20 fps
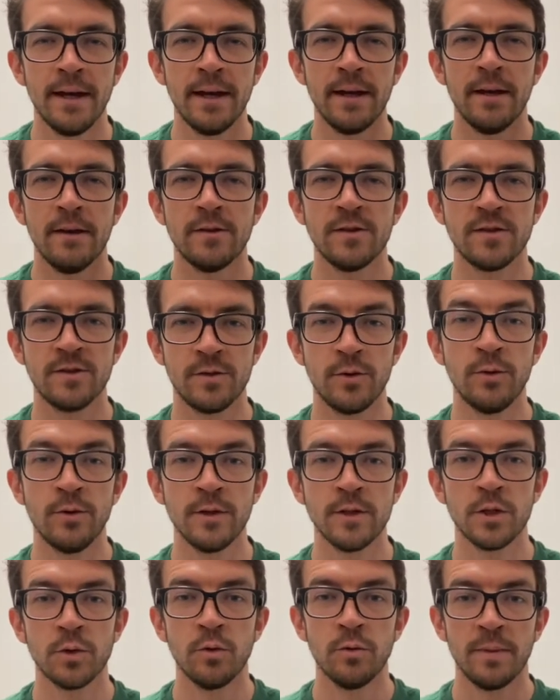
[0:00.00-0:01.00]

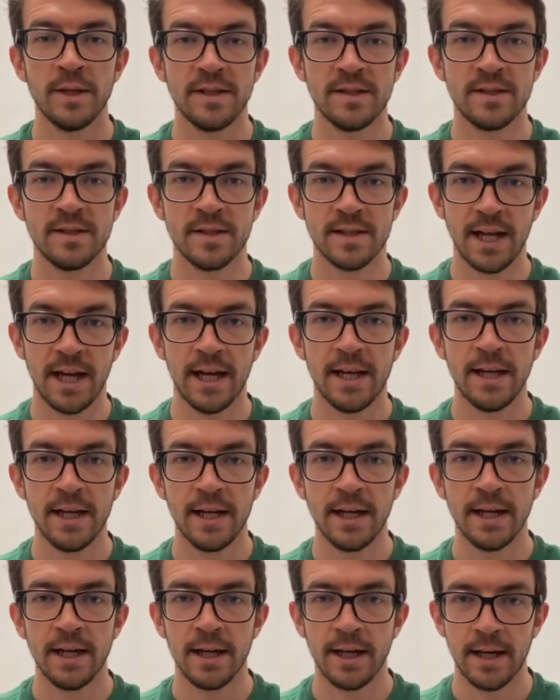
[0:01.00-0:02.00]
Students will be
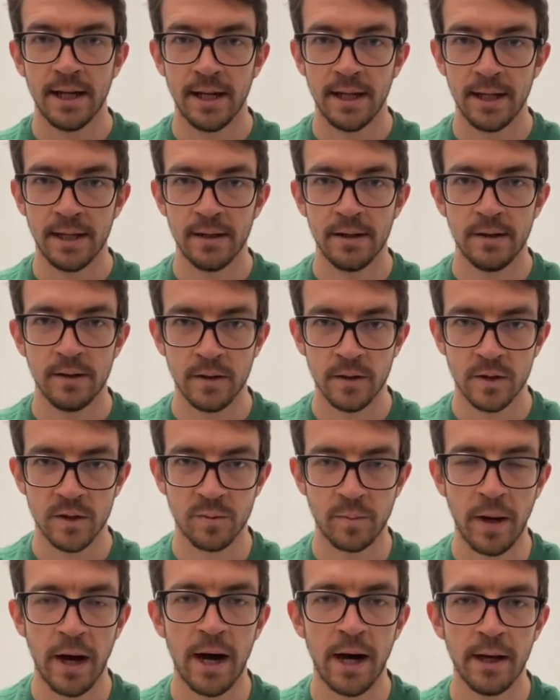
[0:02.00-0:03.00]
standing in a
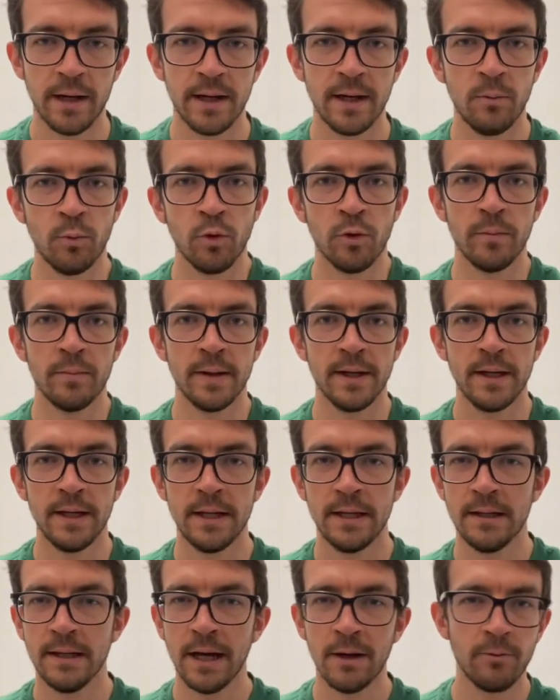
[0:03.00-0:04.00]
spot and will
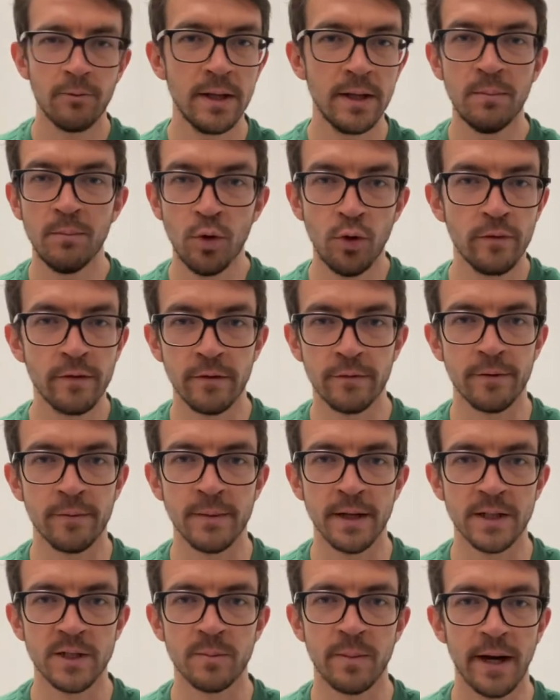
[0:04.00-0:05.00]
be not moving from
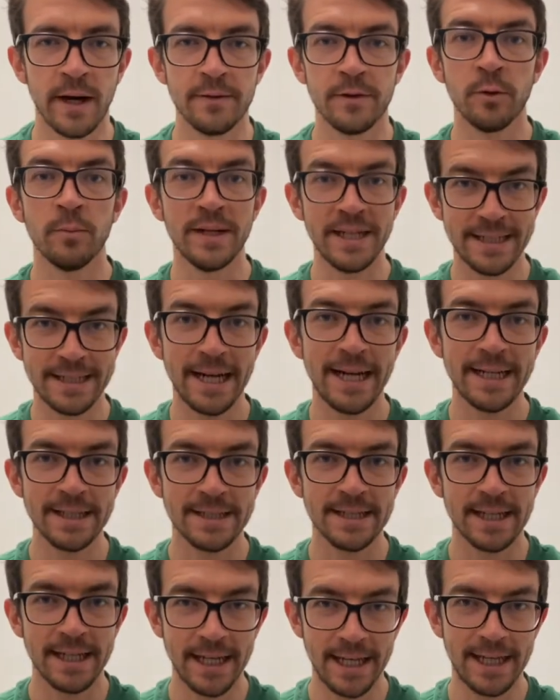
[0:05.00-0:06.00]
that spot. They'll be
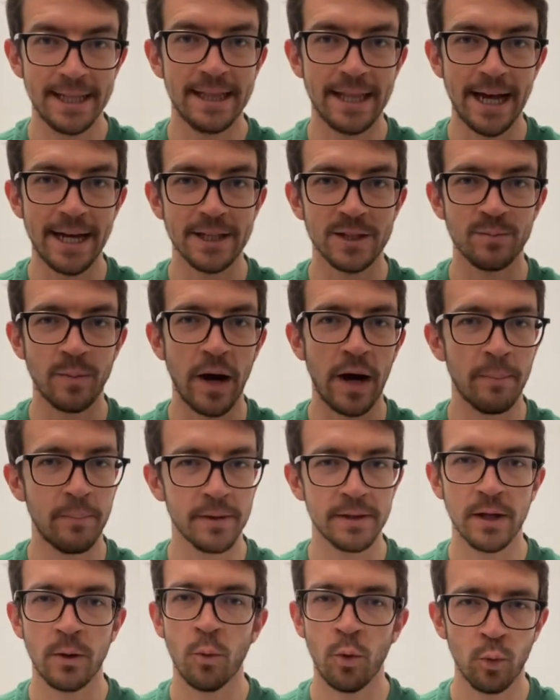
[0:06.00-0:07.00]
dancing in that spot,
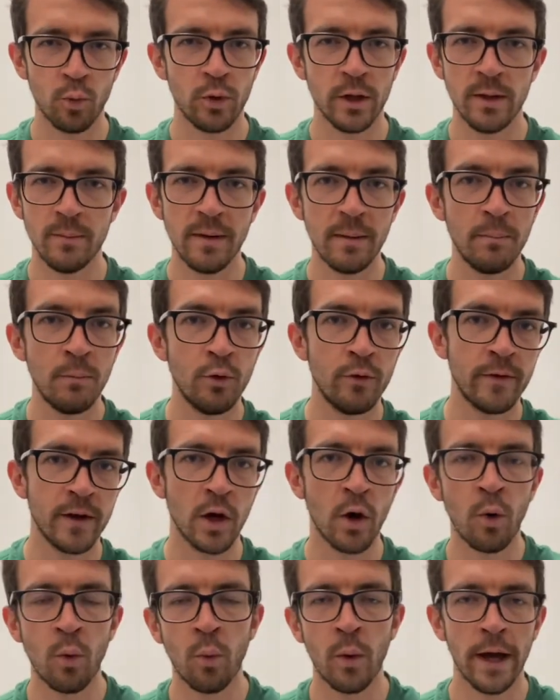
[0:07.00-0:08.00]
but they won't really be moving
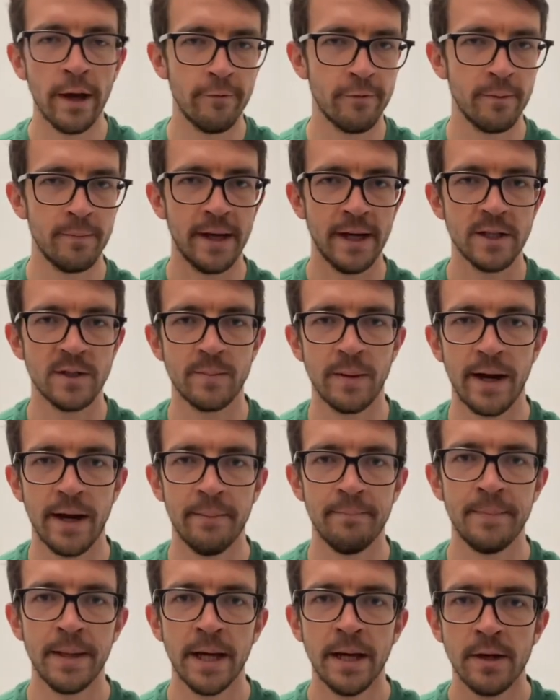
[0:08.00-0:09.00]
away from that
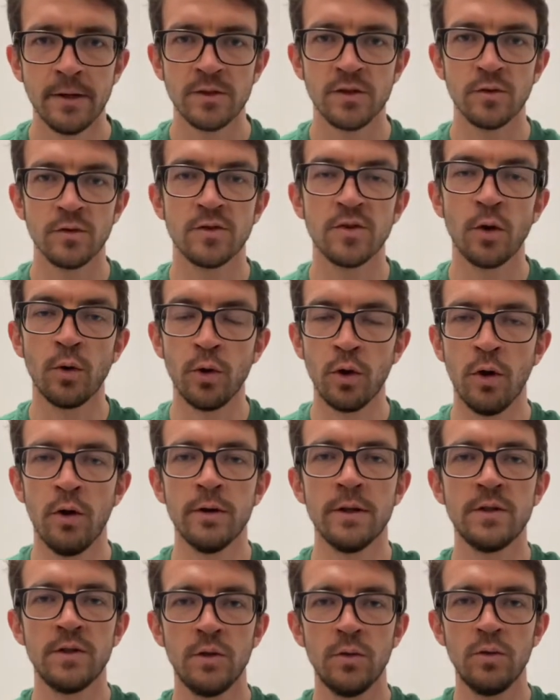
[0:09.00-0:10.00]
spot. So
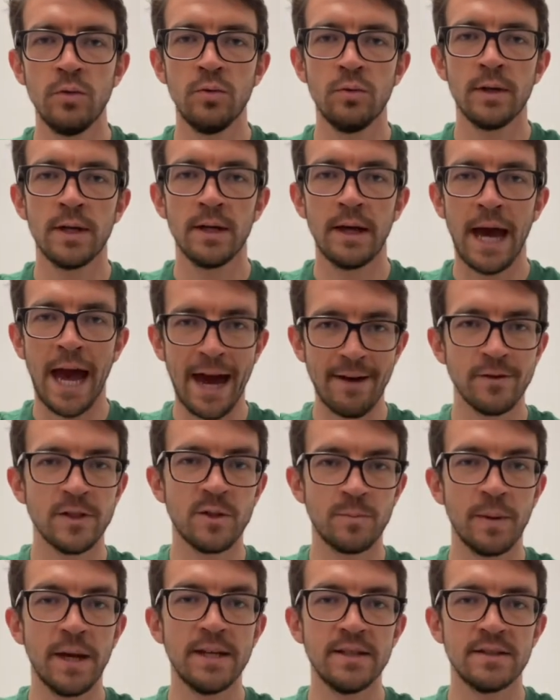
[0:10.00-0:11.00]
long as you have a
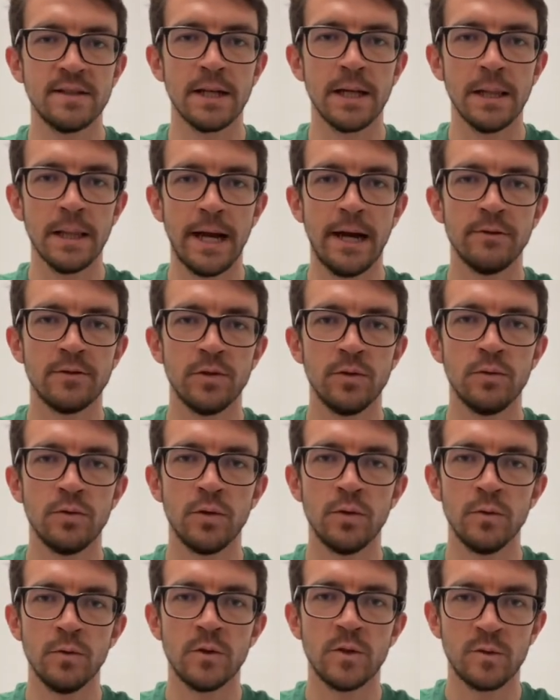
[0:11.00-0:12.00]
space that allows you
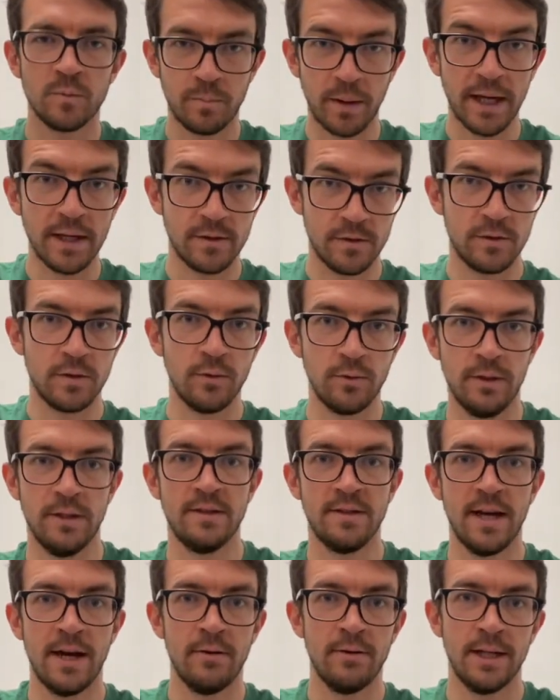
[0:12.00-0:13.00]
to space
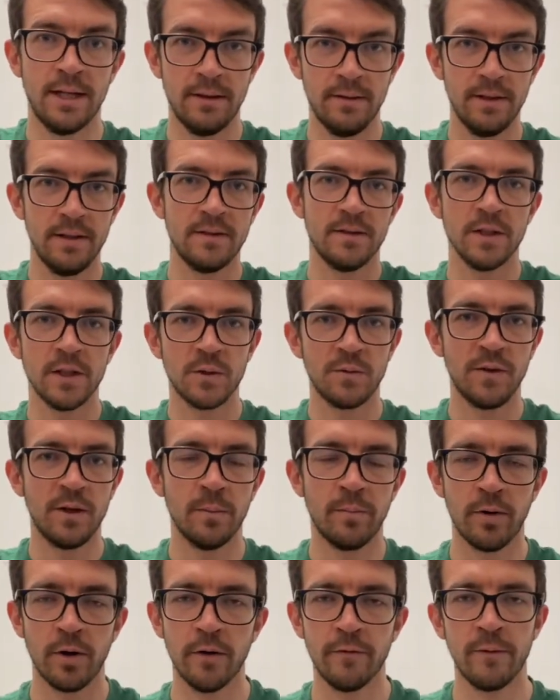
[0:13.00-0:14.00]
students out at least 6 feet
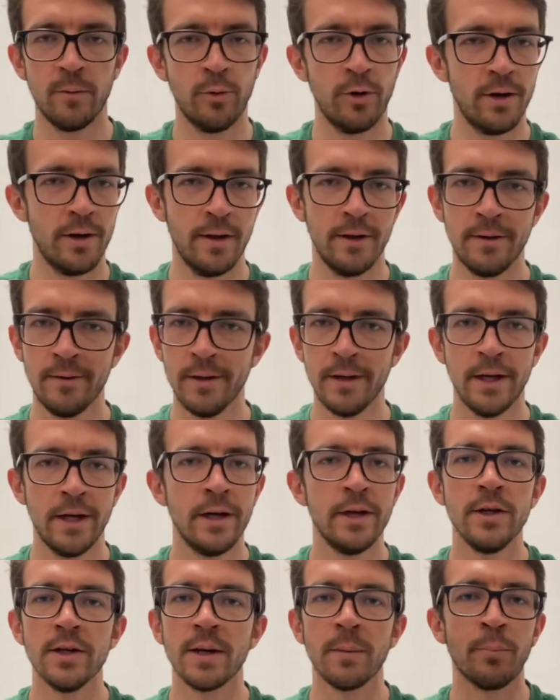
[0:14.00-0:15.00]
apart from one another,
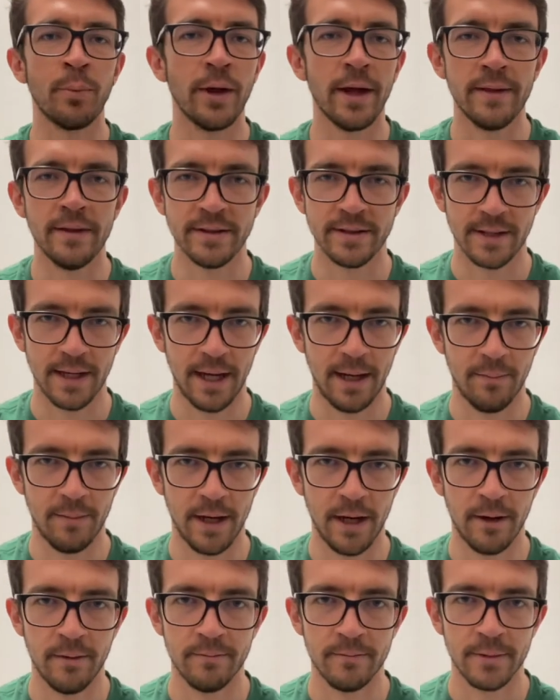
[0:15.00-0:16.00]
you can play this game
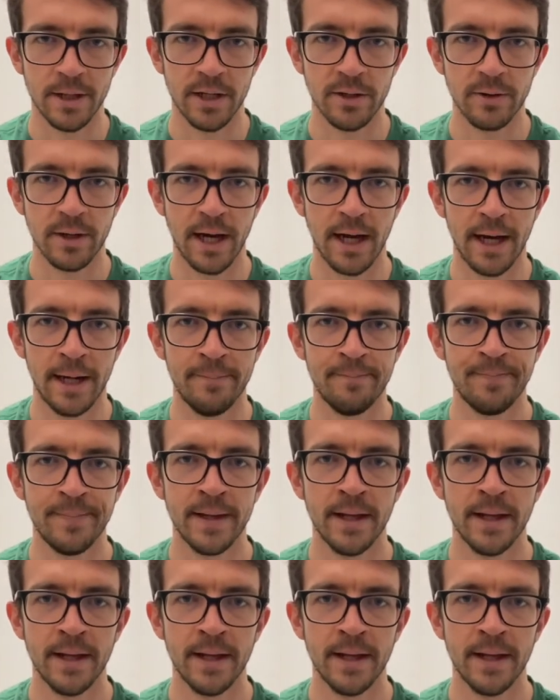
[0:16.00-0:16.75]
there, okay?